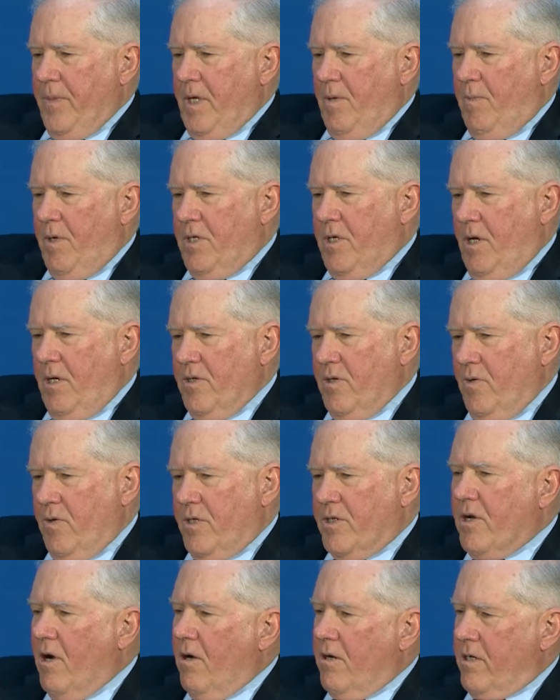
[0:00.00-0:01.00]
But it's also
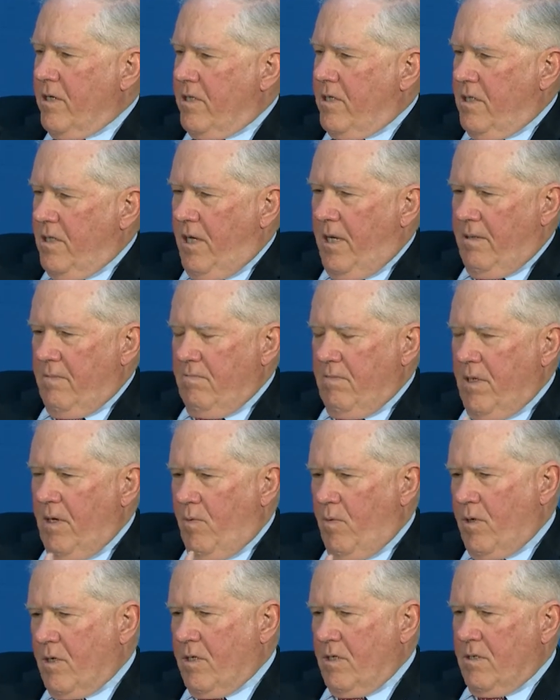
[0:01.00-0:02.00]
the target set that
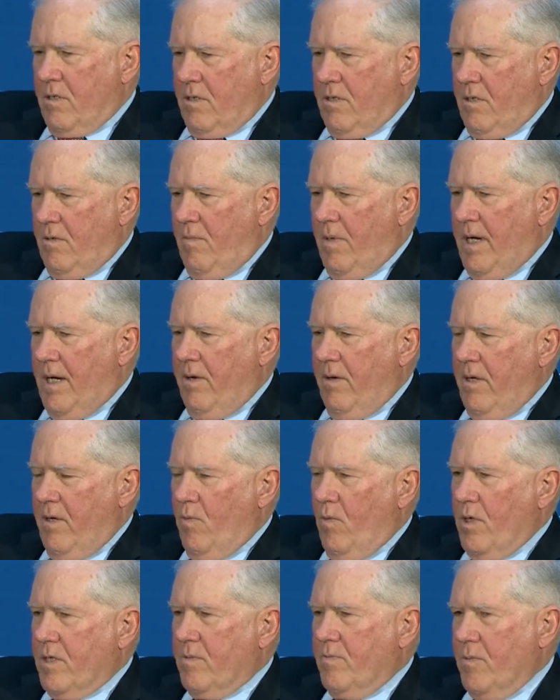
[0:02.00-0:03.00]
we're concerned about
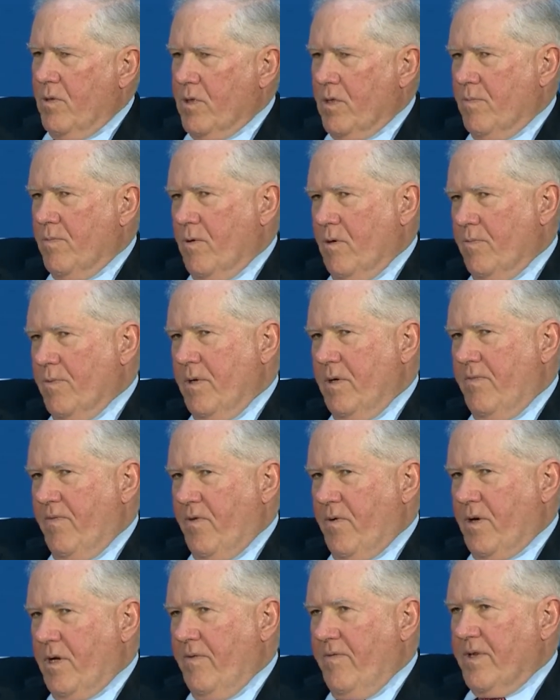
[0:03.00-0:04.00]
and what's most appropriate
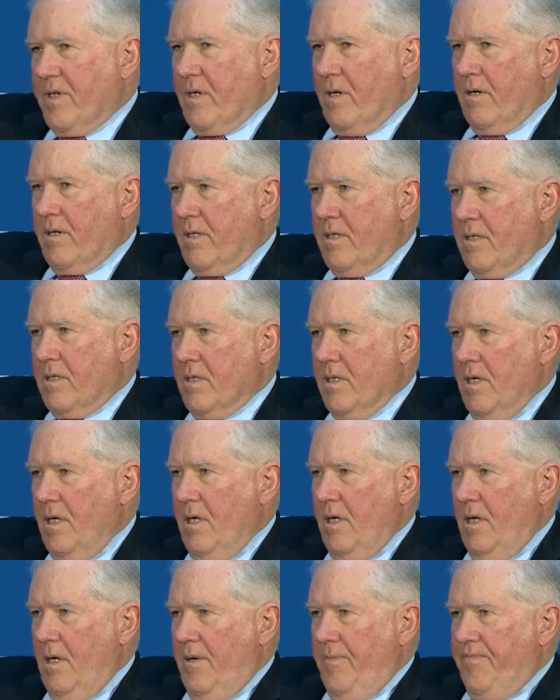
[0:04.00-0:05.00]
for given targets.
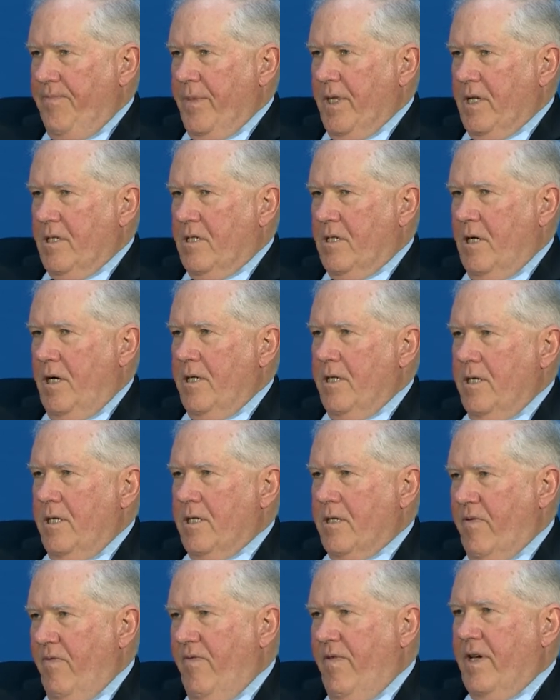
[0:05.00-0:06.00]
China
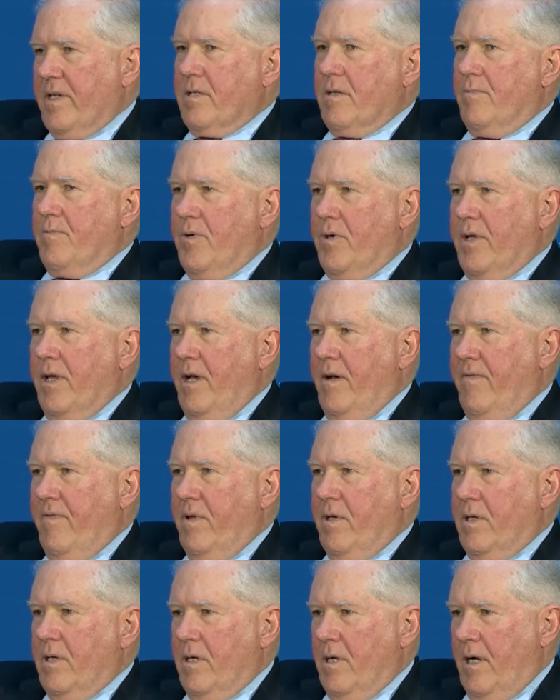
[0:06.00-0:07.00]
has invested pretty
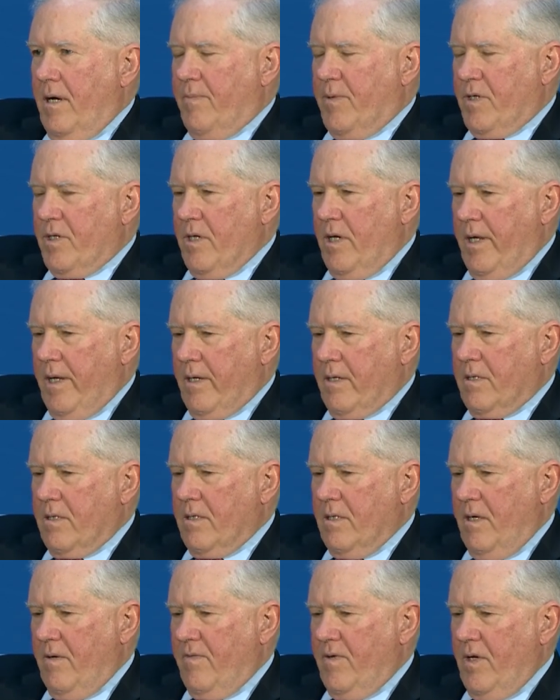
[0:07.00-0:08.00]
heavily in hypersonics,
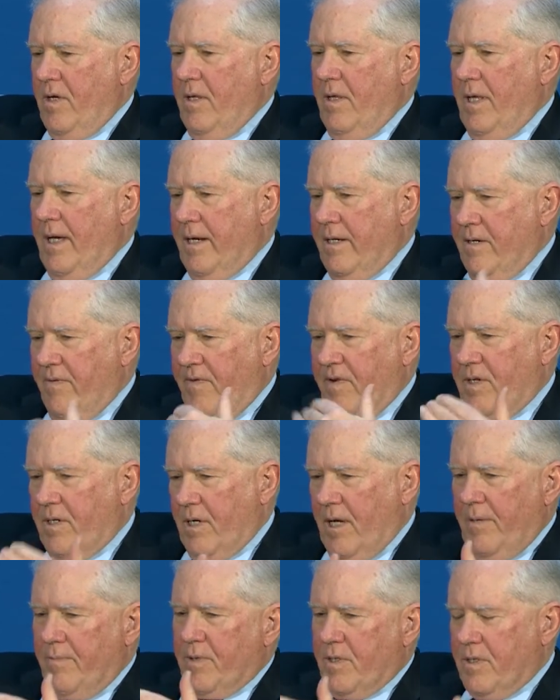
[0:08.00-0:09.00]
and they've done a lot of different
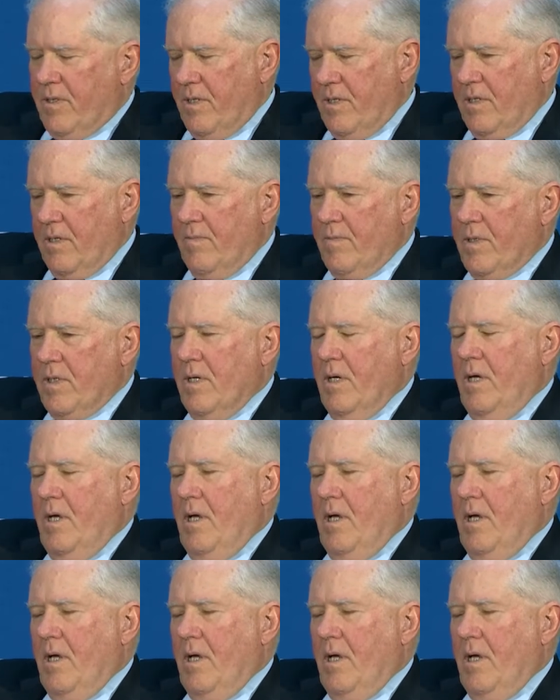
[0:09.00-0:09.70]
types of systems